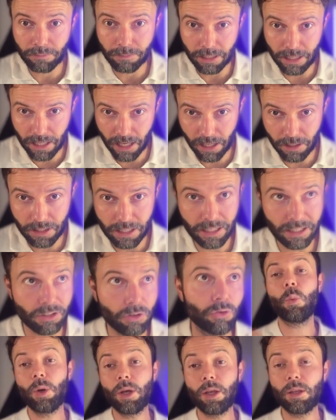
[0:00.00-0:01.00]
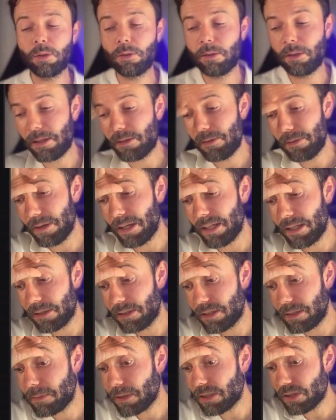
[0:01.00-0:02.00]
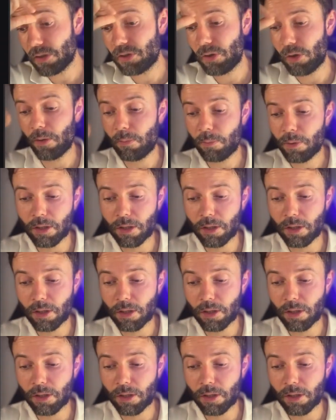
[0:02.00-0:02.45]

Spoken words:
In our case, well, the final image could